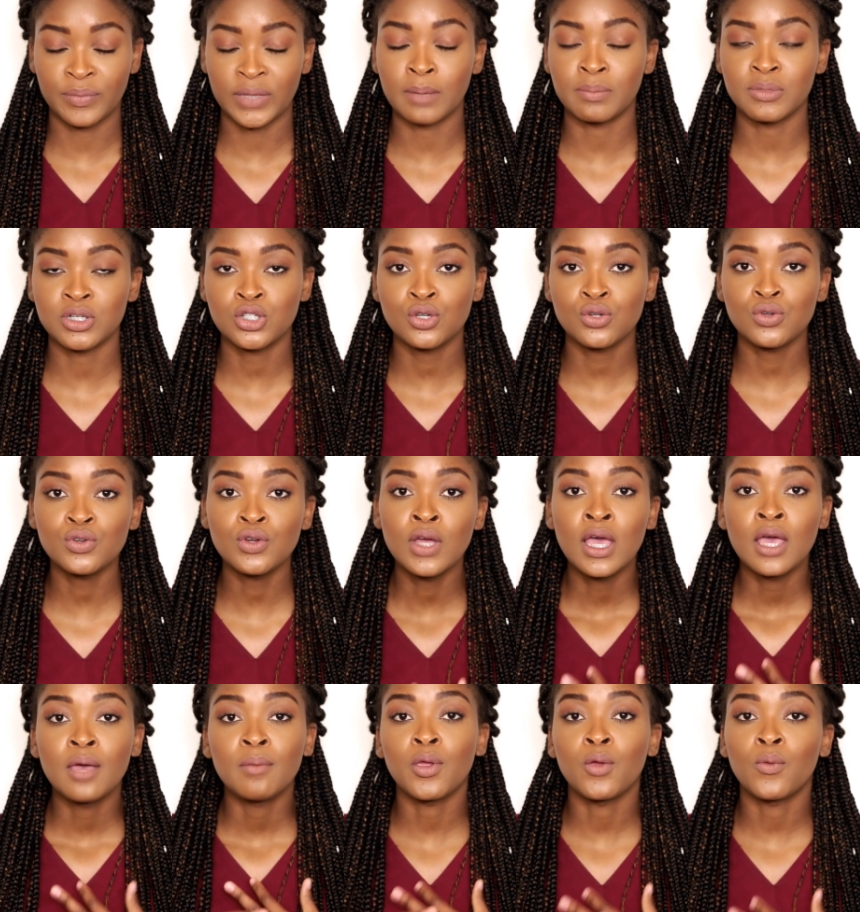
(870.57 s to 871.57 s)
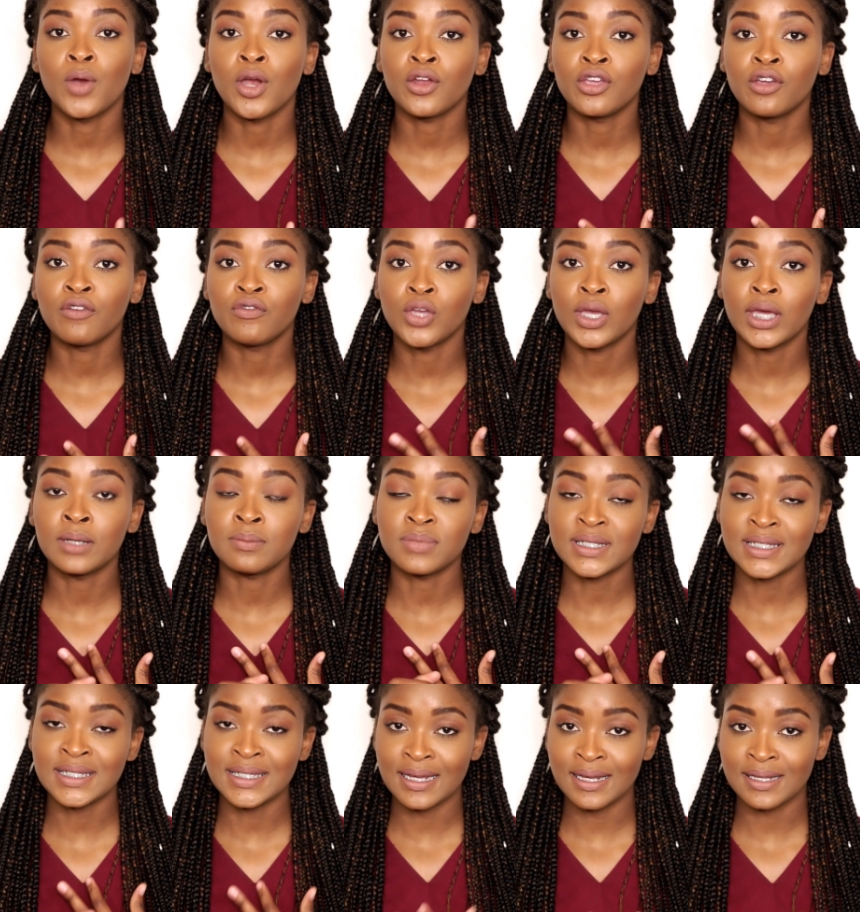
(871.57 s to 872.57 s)
Number two, be wary of your
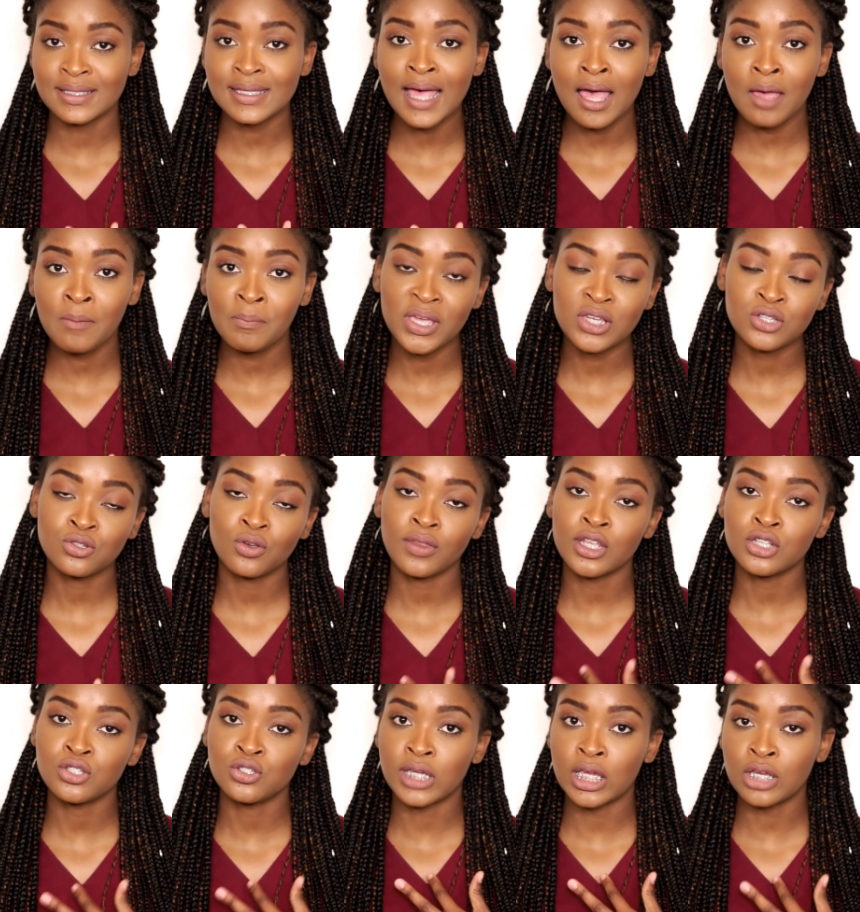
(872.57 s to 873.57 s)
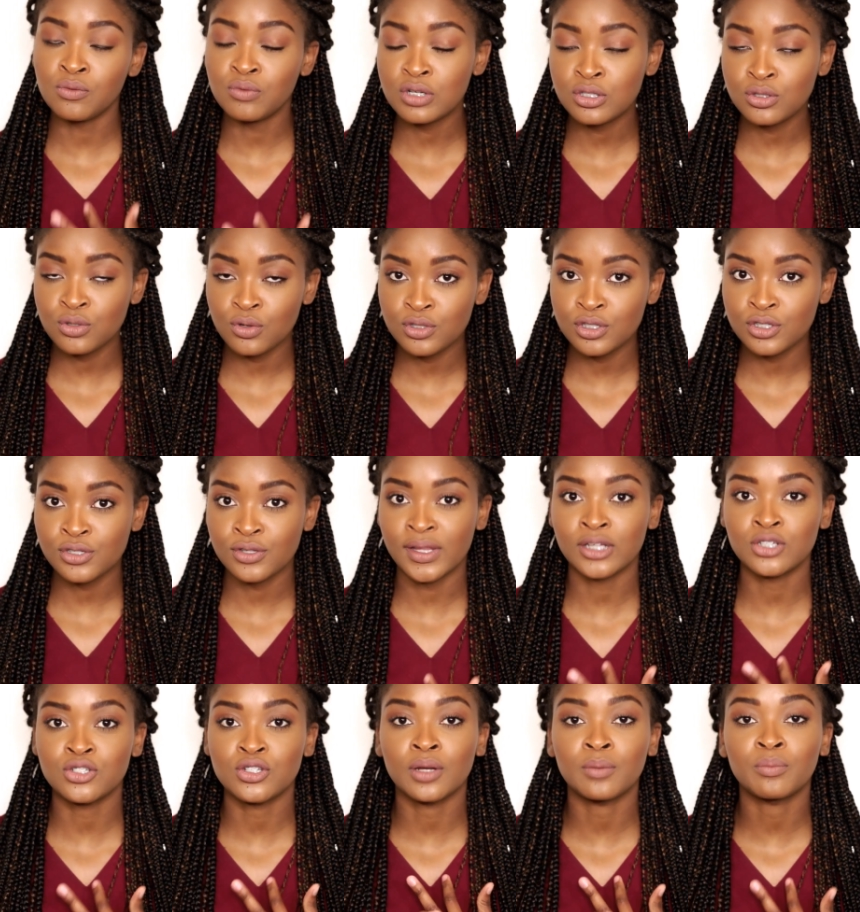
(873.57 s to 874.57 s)
NBT exam. Make sure that you get resources so
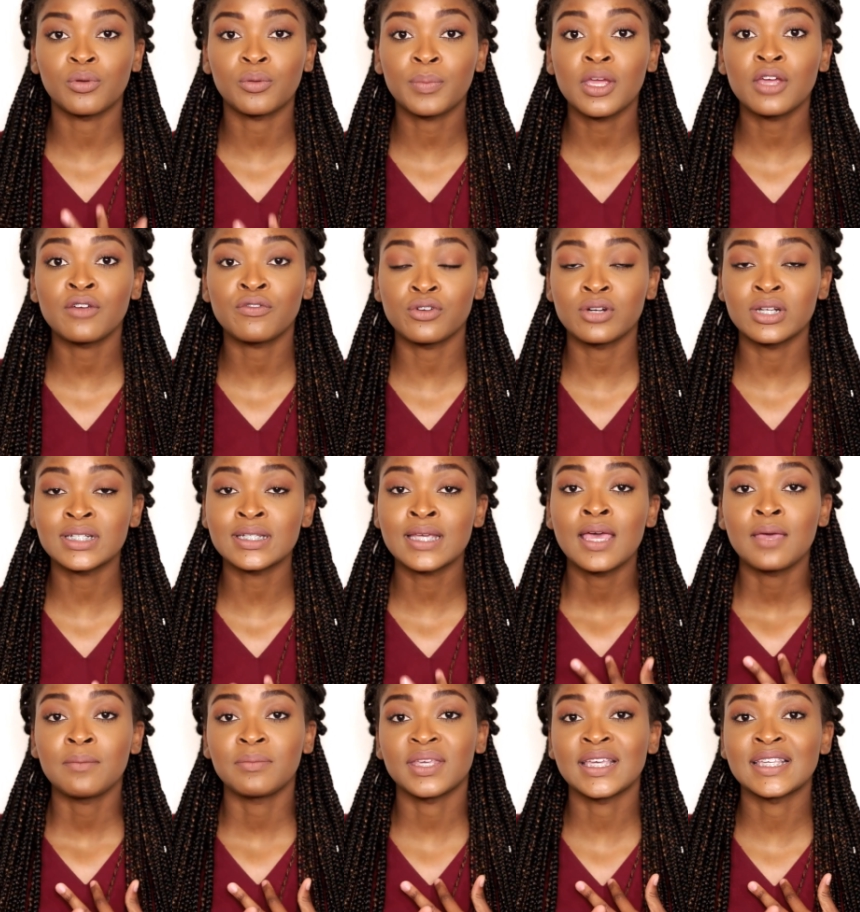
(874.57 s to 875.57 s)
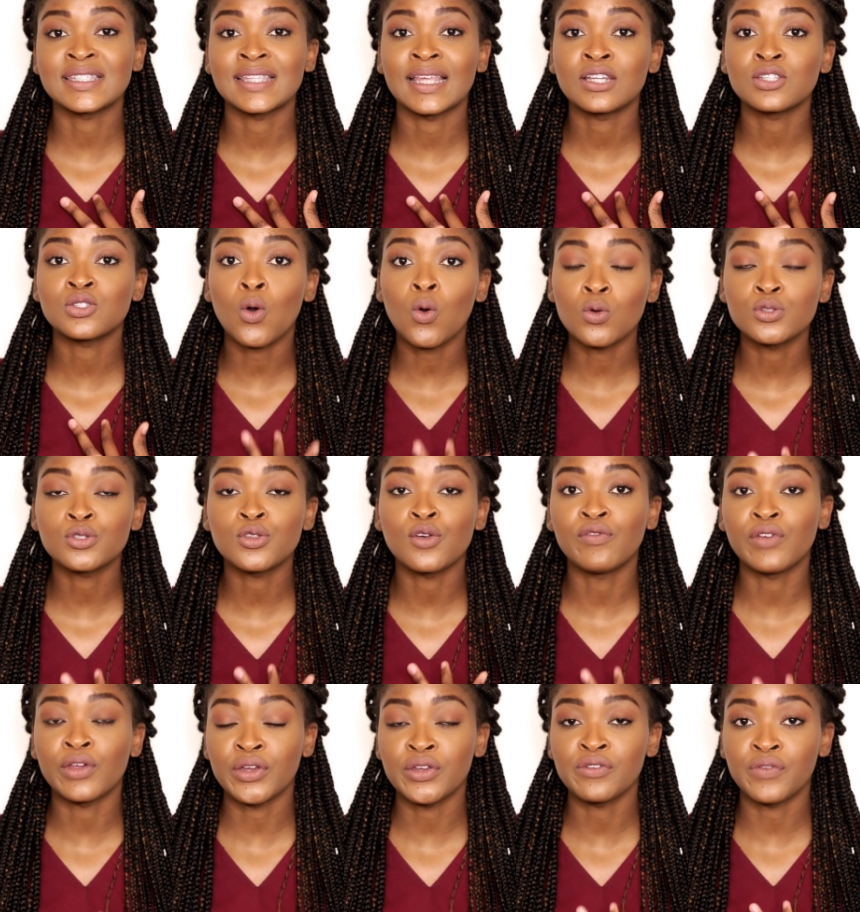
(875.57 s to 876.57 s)
that you can prepare for it, because that is
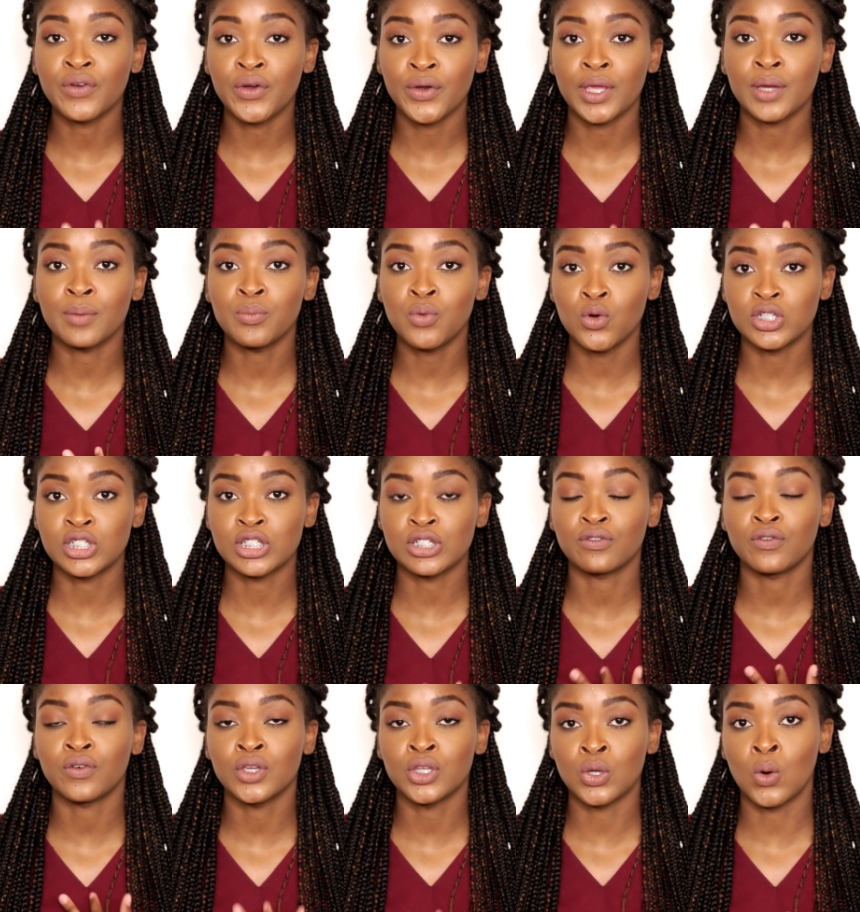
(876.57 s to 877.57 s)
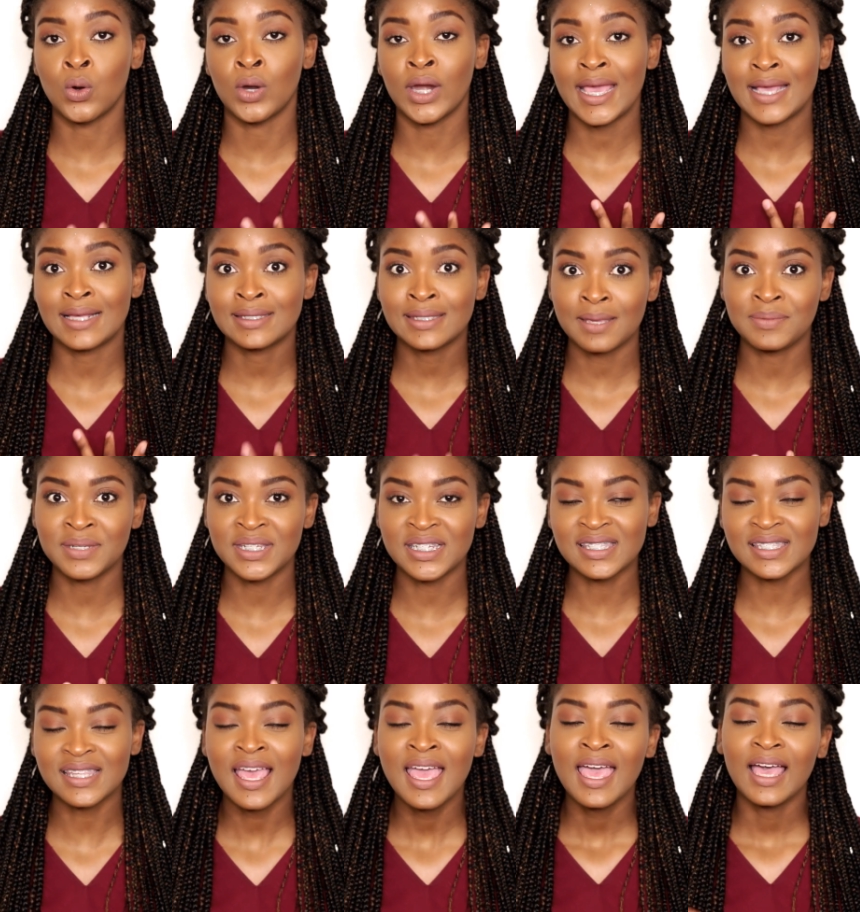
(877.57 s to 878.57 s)
also very, very important for your
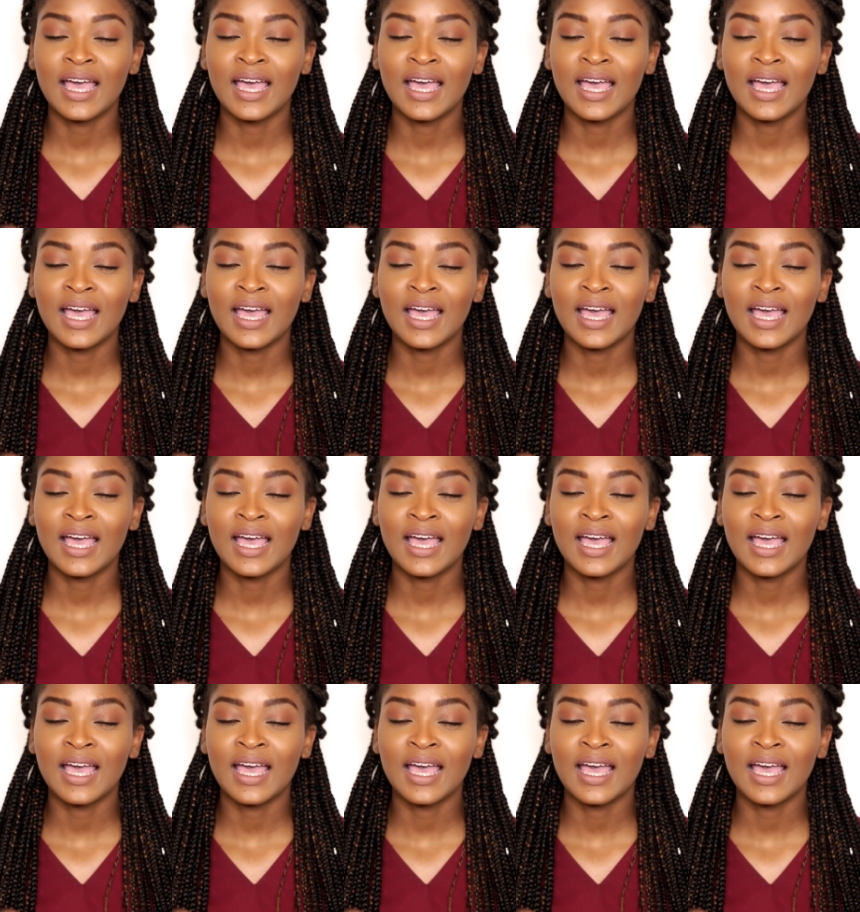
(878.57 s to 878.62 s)
acceptance.